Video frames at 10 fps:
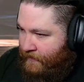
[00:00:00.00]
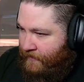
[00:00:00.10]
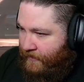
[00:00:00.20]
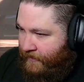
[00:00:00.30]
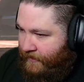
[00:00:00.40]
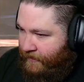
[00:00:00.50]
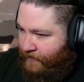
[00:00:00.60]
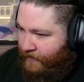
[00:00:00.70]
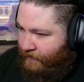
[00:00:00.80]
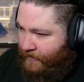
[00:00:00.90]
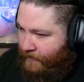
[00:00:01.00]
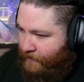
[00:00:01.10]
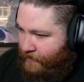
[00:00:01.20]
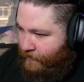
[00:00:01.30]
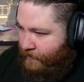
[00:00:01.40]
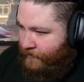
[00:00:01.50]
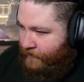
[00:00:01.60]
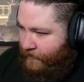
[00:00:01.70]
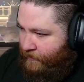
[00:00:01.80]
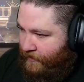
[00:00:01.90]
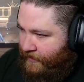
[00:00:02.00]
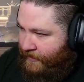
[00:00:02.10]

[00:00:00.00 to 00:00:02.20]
Okay, got hit by a random sword. Don't know why that